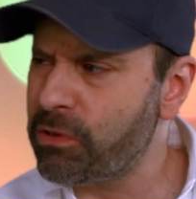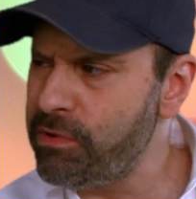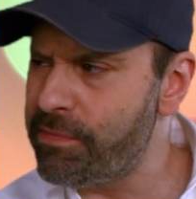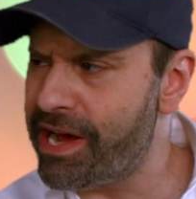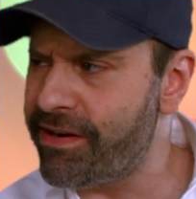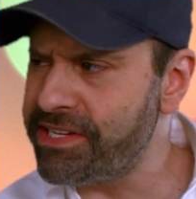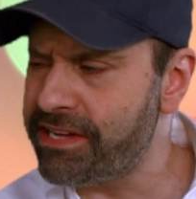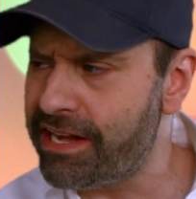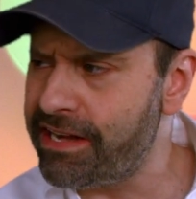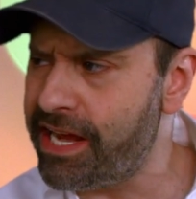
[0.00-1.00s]
Are we married
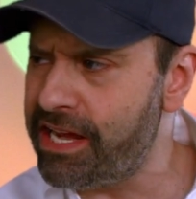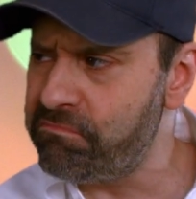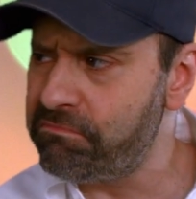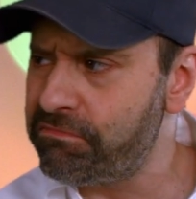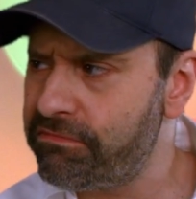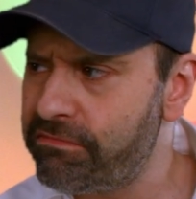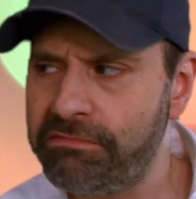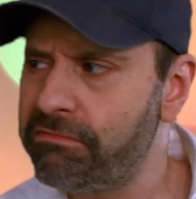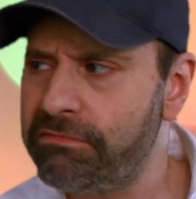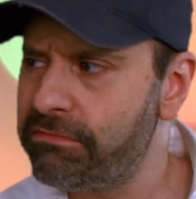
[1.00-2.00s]
to that name?
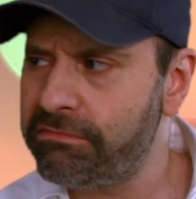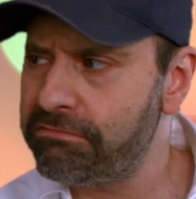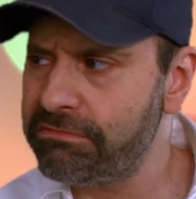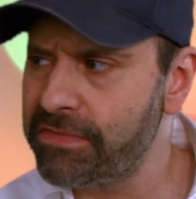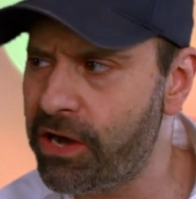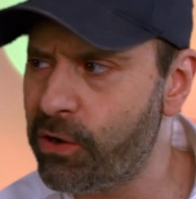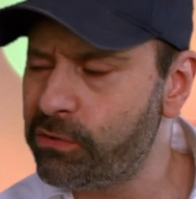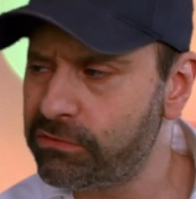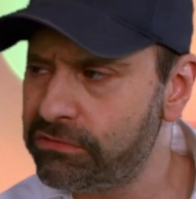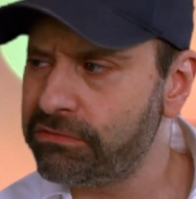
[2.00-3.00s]

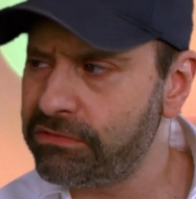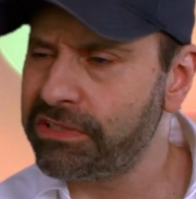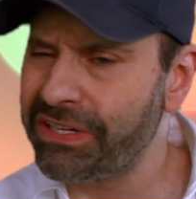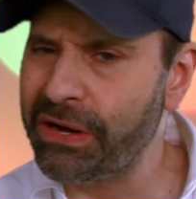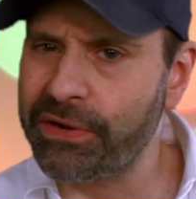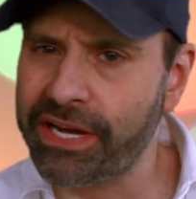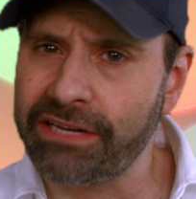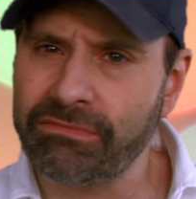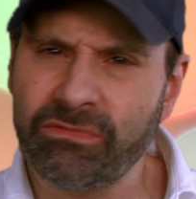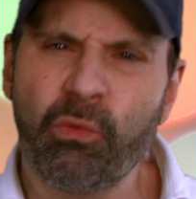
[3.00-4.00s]
No?
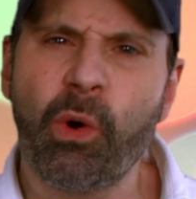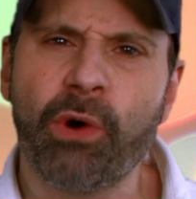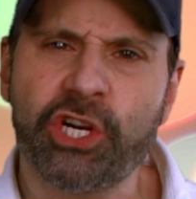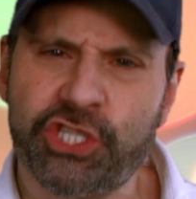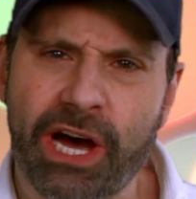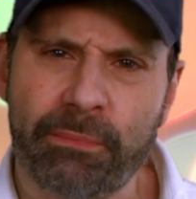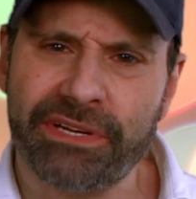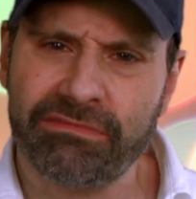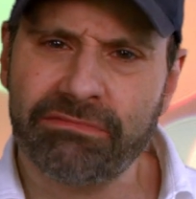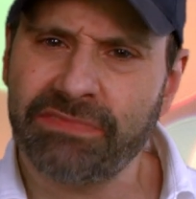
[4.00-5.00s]
Okay, we'll workshop
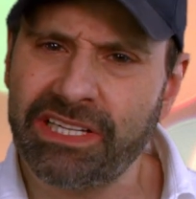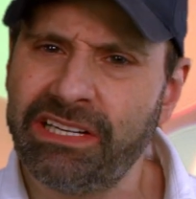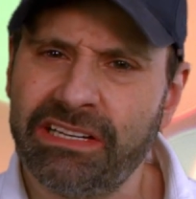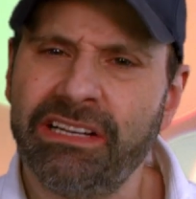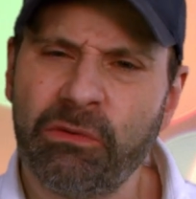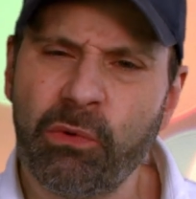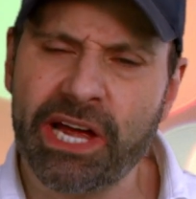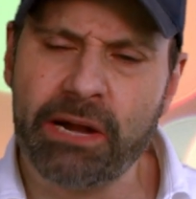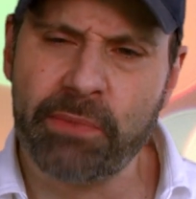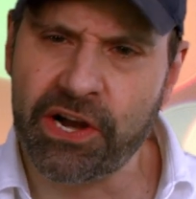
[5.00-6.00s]
it. We'll
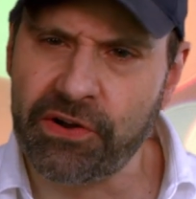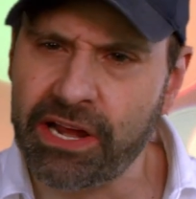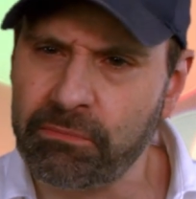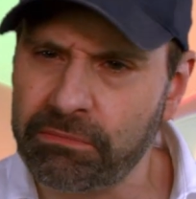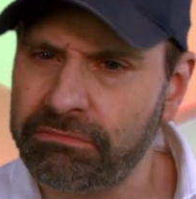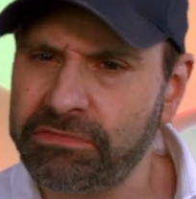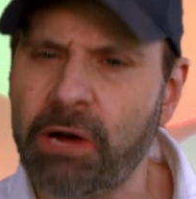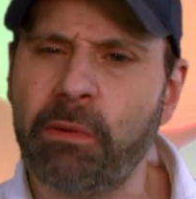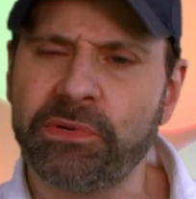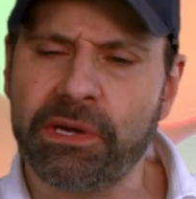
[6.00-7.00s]
get a better name.
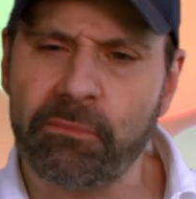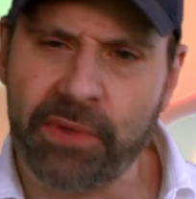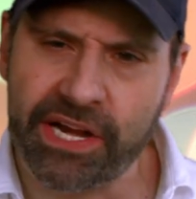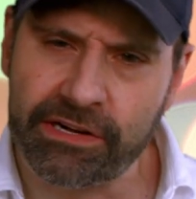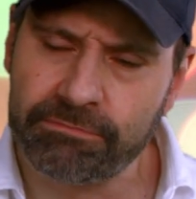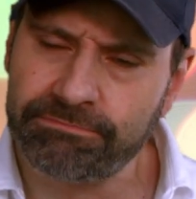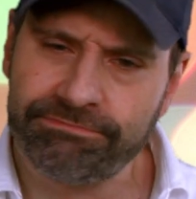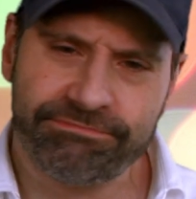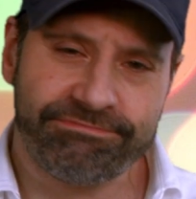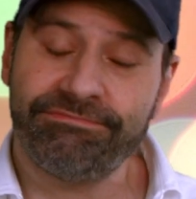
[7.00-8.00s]
Come up with something better.
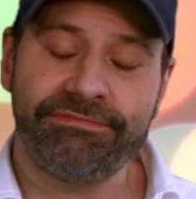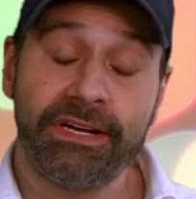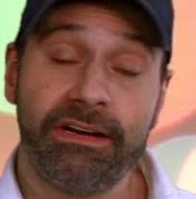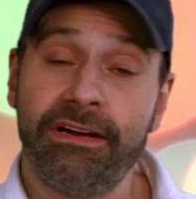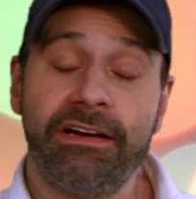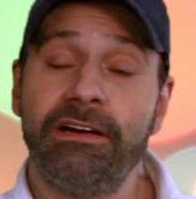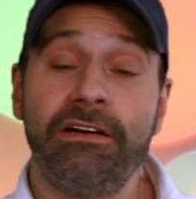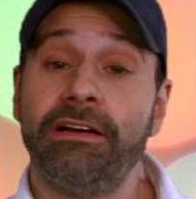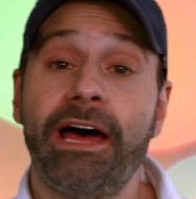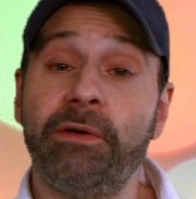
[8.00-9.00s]

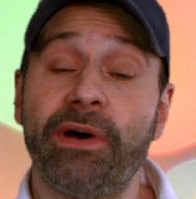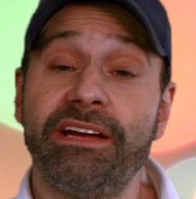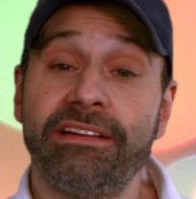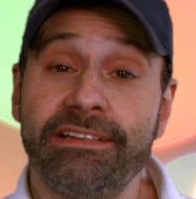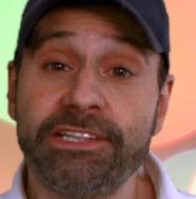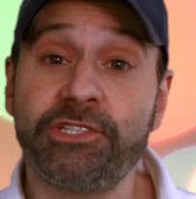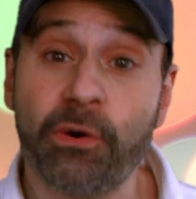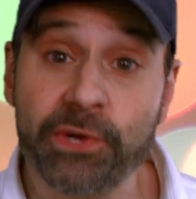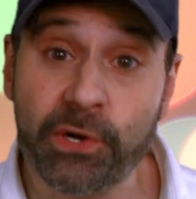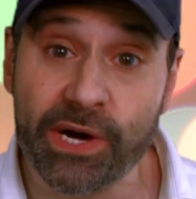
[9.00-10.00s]
Anyway, let's
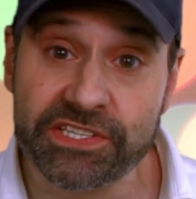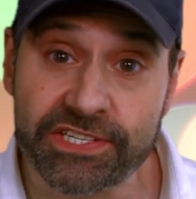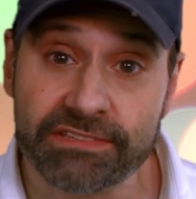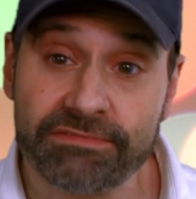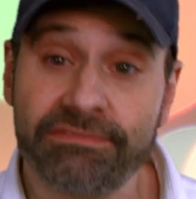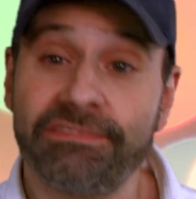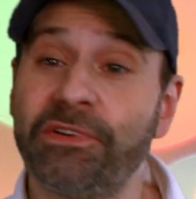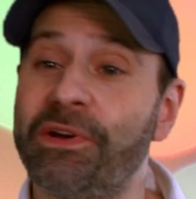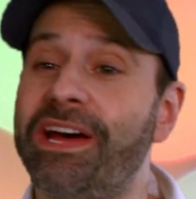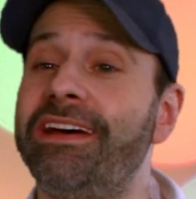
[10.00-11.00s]
start with a question,
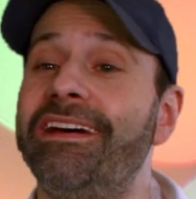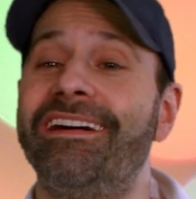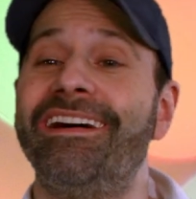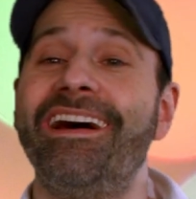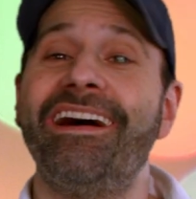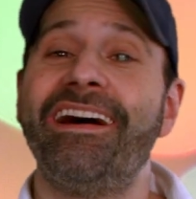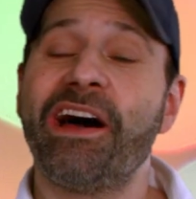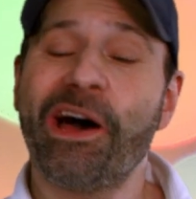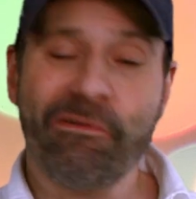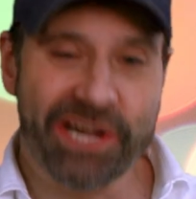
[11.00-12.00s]
okay?
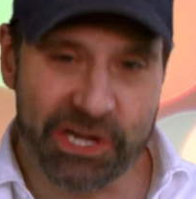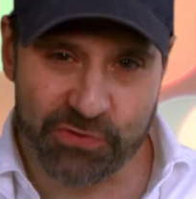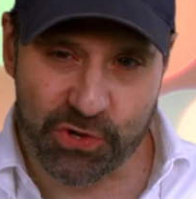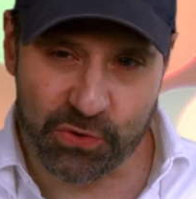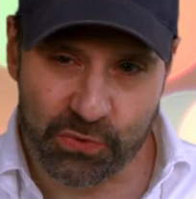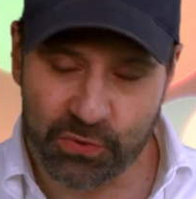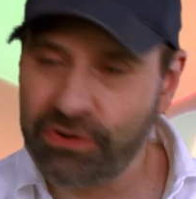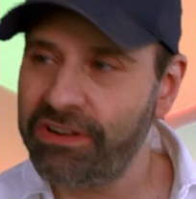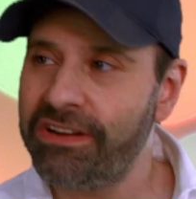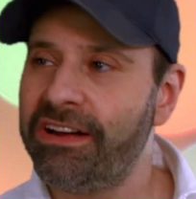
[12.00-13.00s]
How many of you,
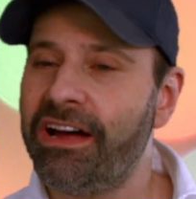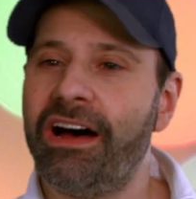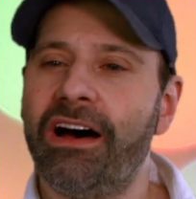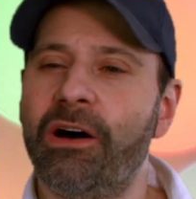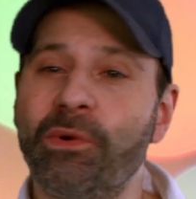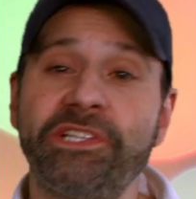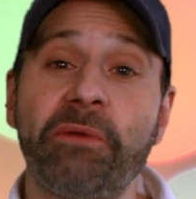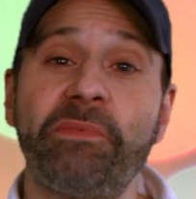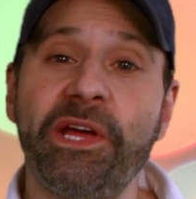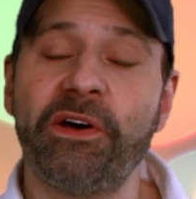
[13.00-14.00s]
when
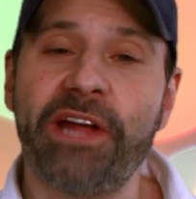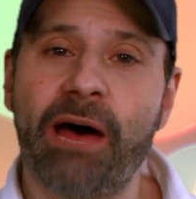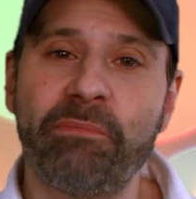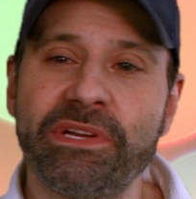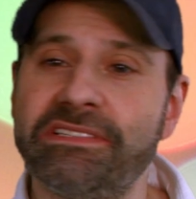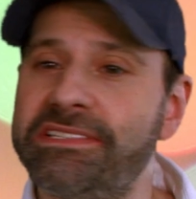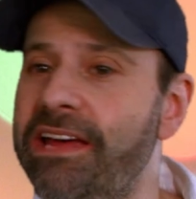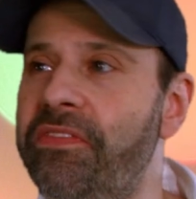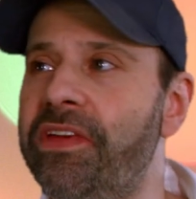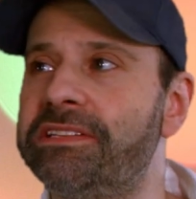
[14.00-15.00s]
something good happens,
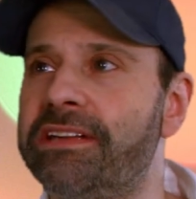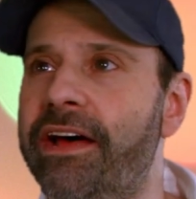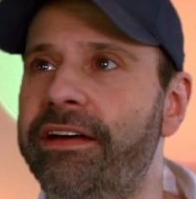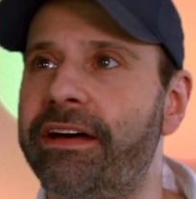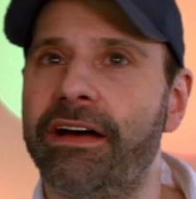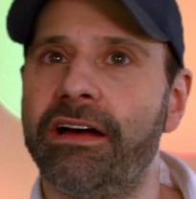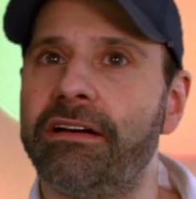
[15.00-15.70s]
say things like,